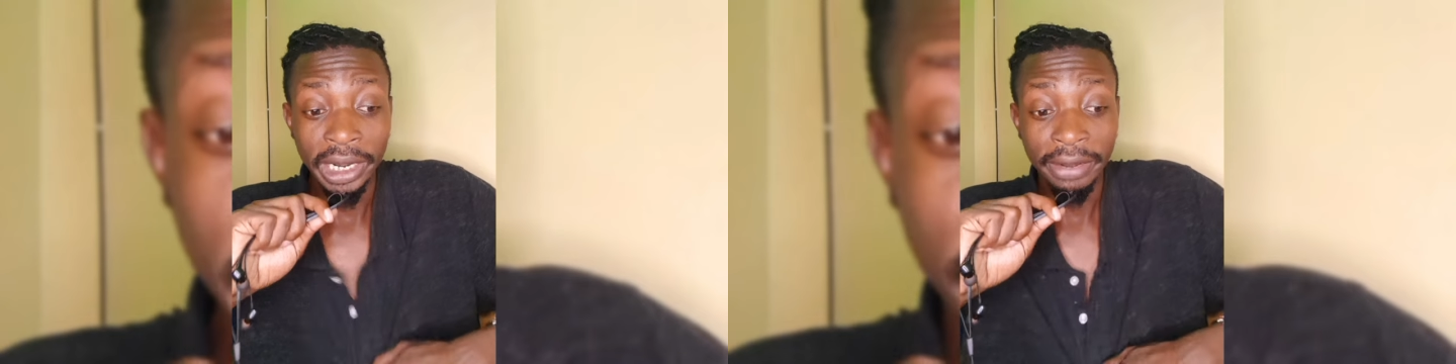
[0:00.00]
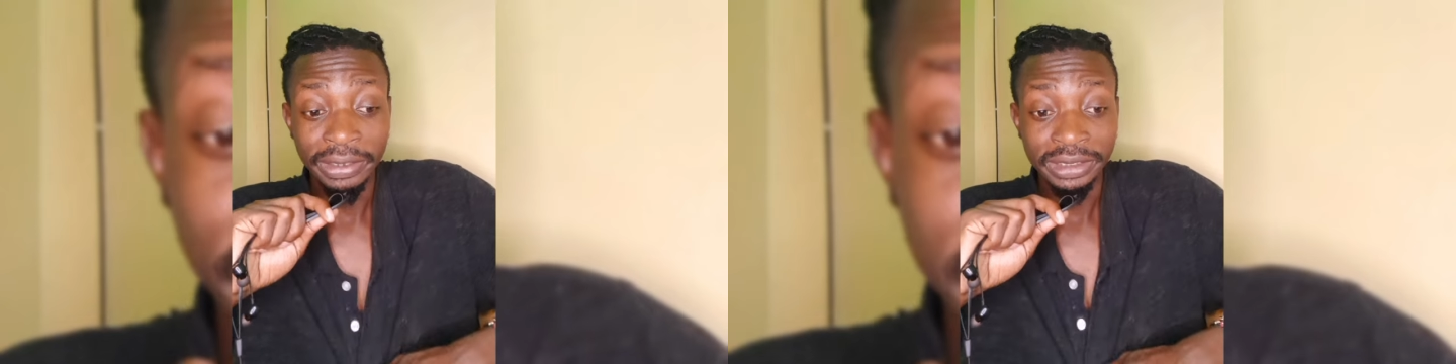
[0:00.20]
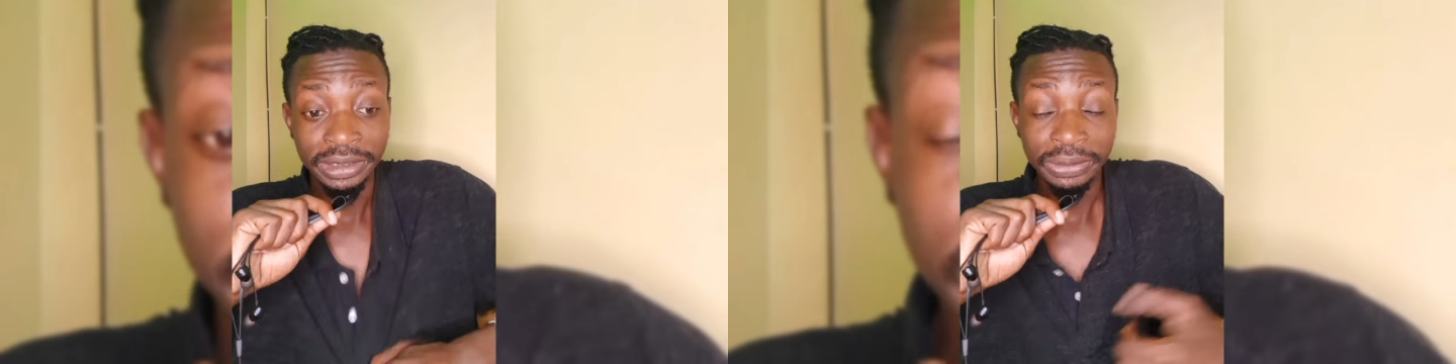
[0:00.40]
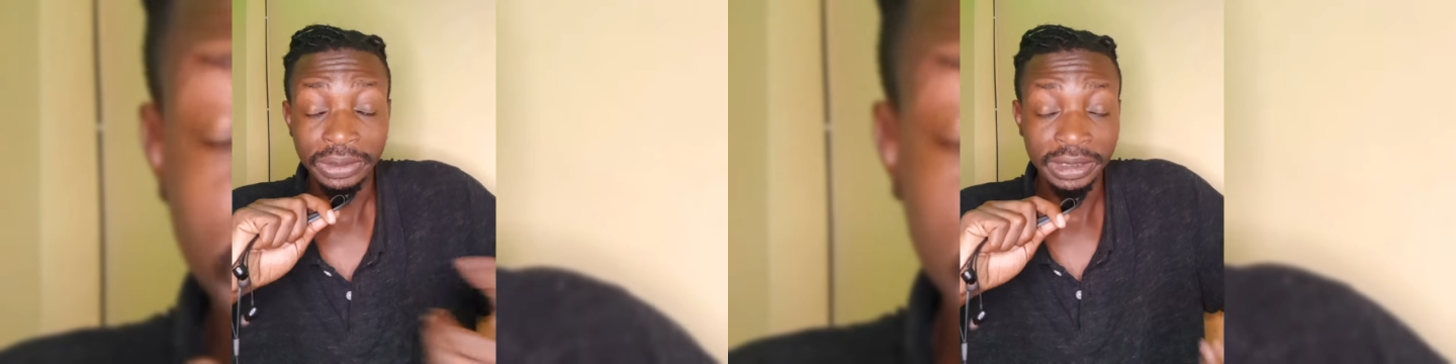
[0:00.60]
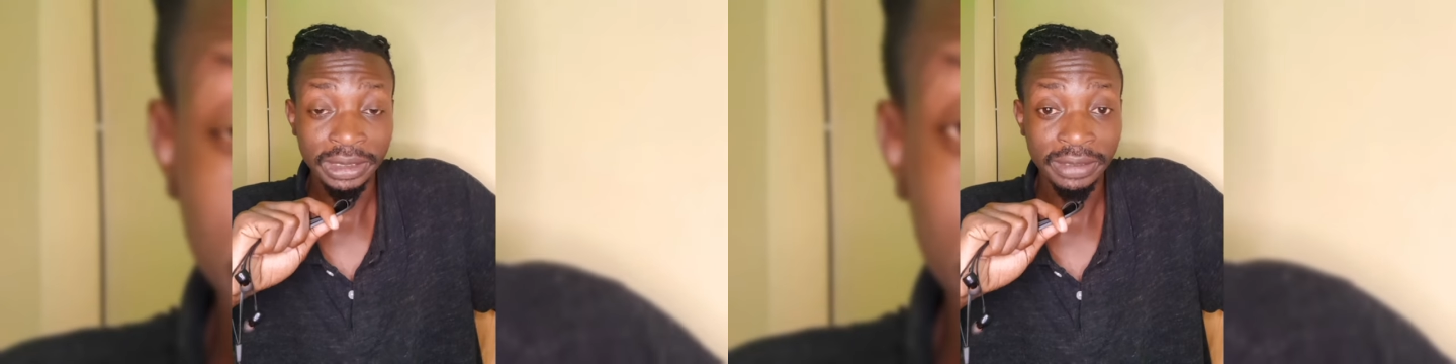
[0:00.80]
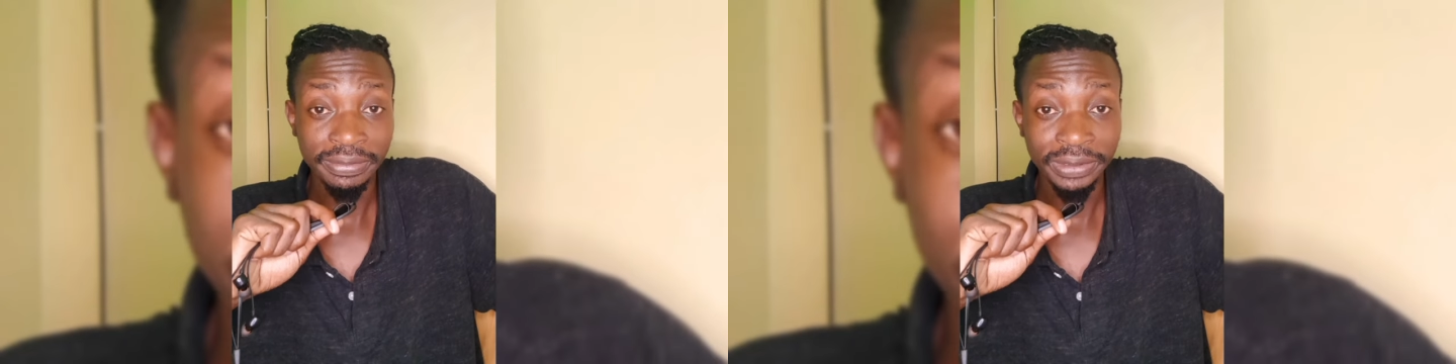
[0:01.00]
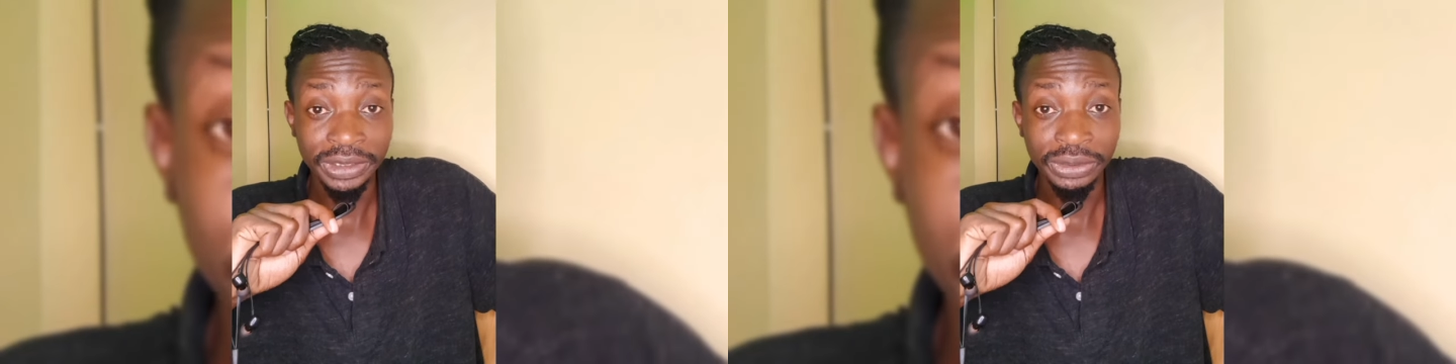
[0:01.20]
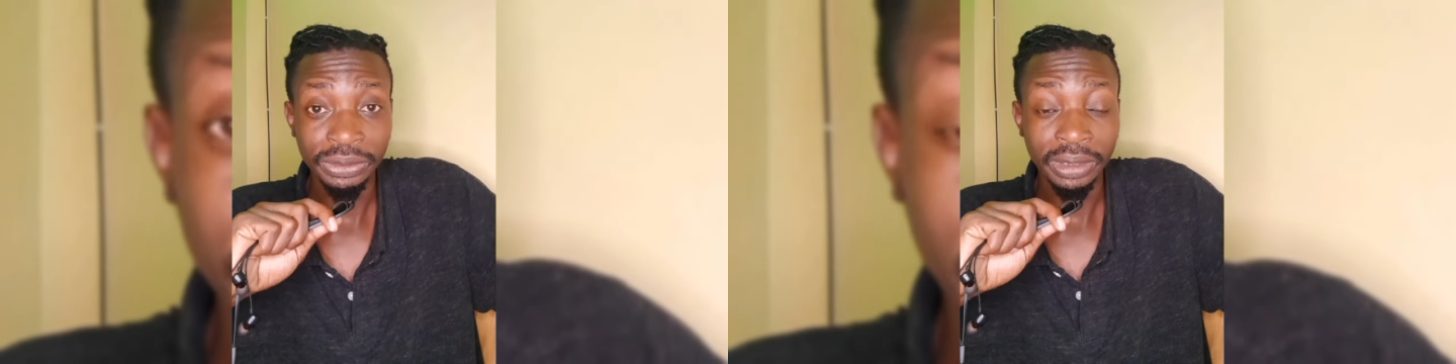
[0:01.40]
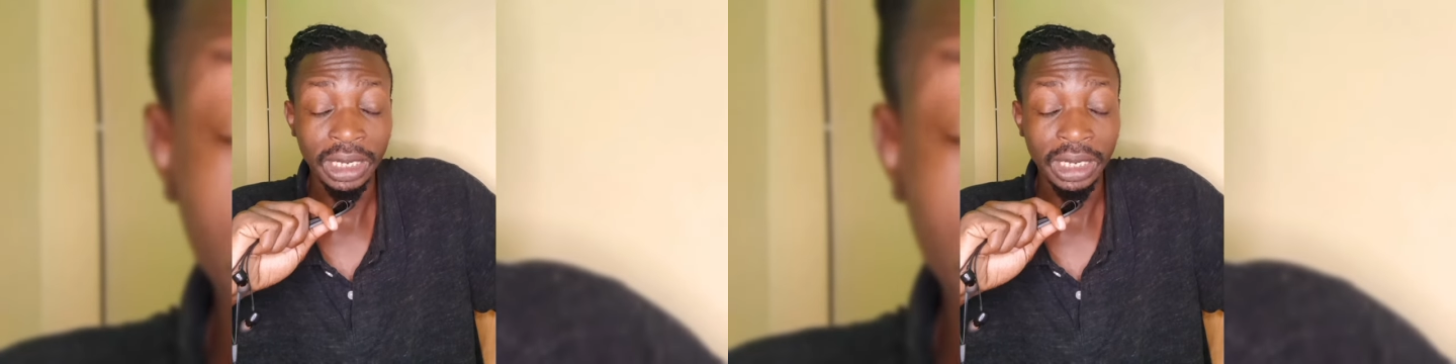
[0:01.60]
I want us to watch this video.